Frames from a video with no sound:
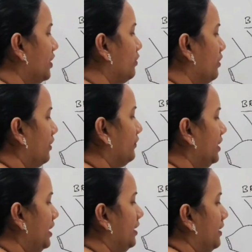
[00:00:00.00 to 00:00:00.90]
view of
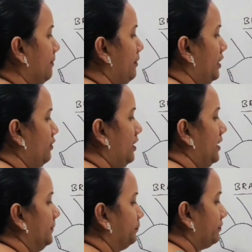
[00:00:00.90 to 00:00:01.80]
the
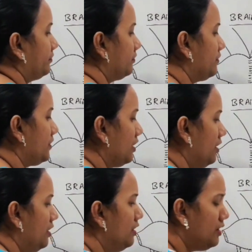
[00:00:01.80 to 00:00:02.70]
medulla?
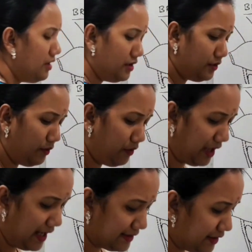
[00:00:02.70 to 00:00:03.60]
So
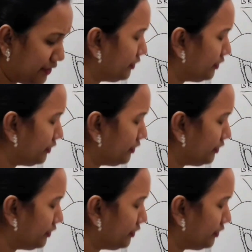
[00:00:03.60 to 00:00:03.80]
as I